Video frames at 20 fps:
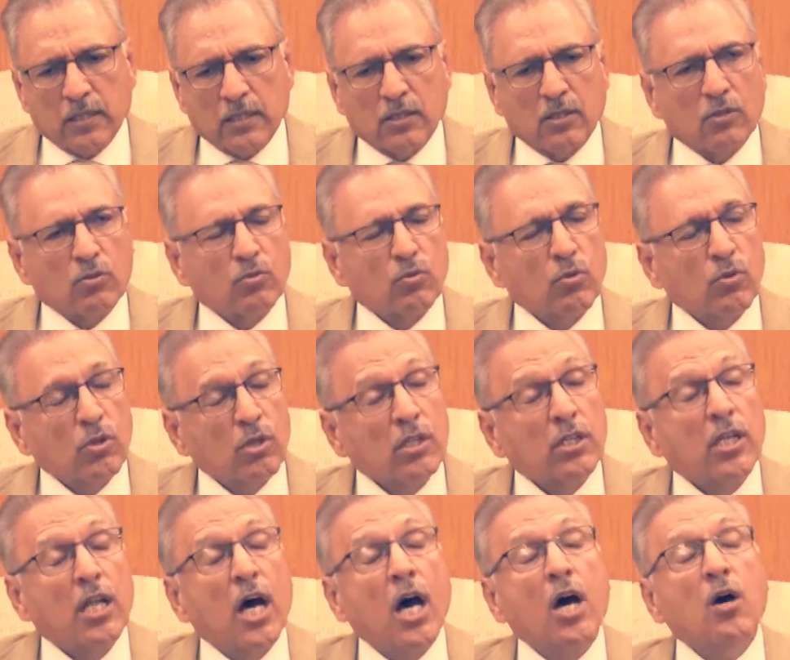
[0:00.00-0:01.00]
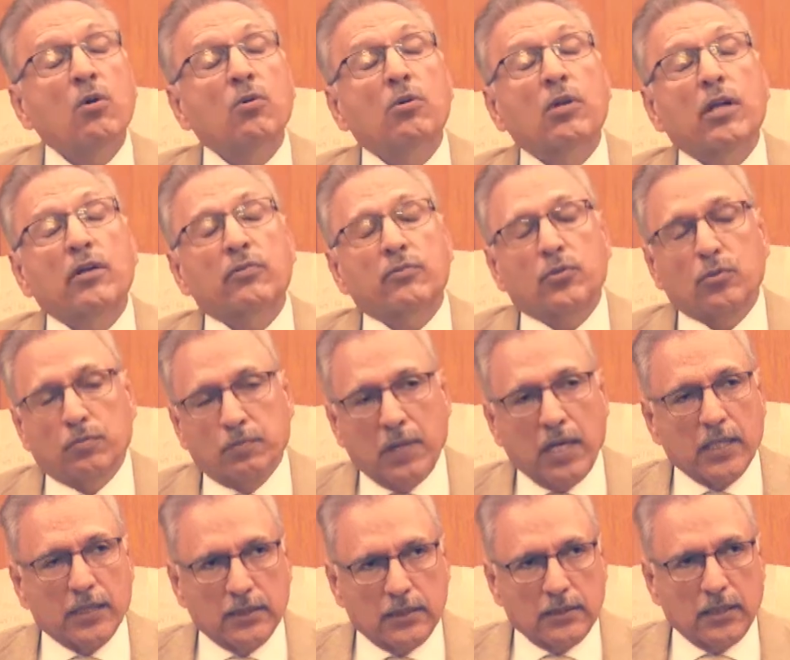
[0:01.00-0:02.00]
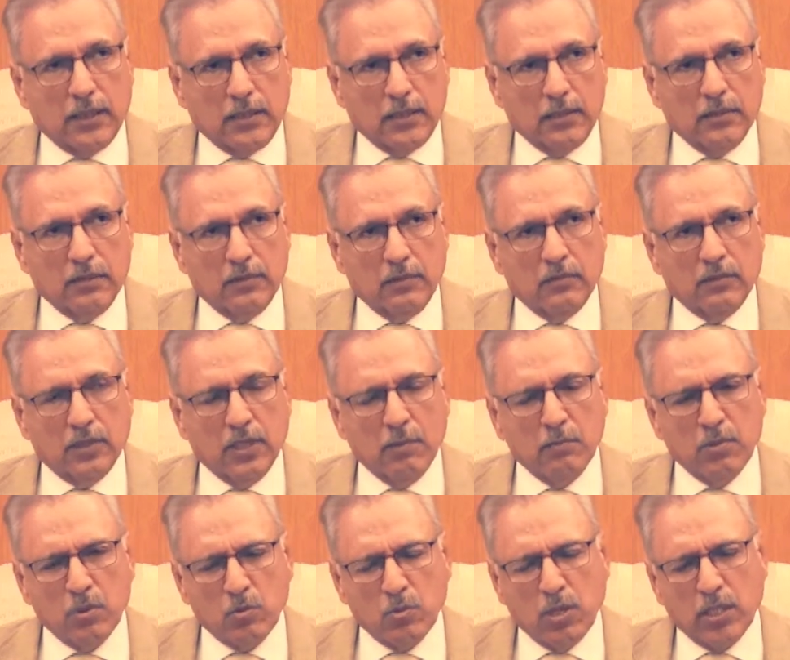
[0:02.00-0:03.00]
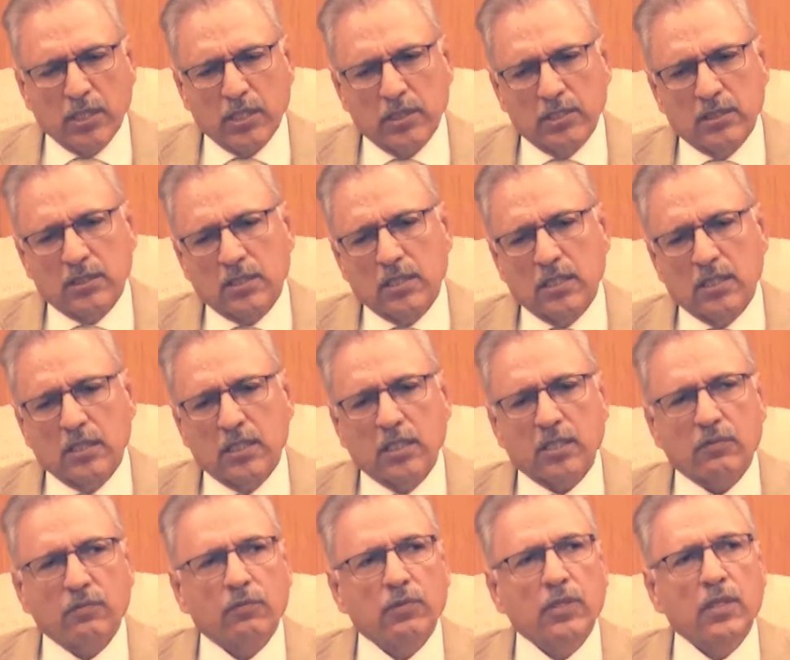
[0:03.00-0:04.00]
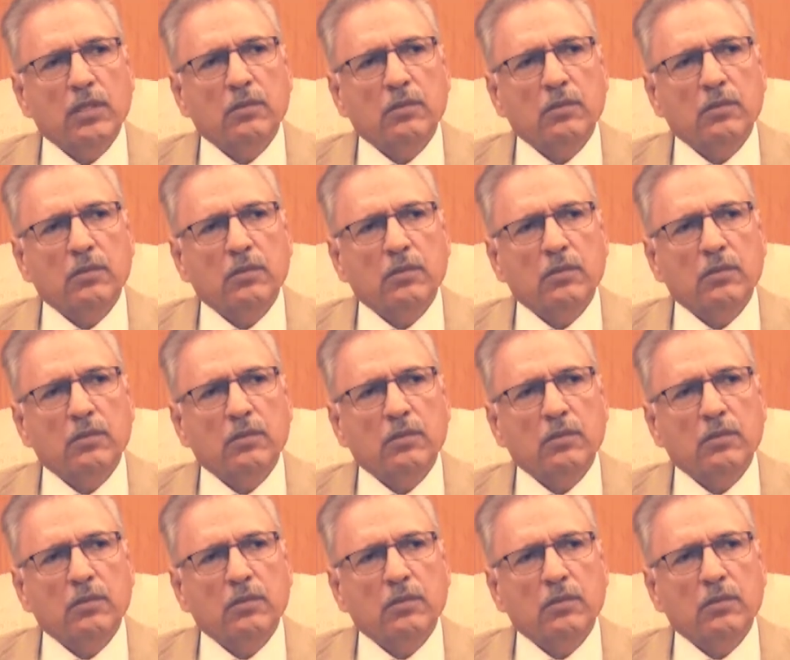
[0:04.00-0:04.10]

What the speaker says: the role now left to Pakistan, number one is that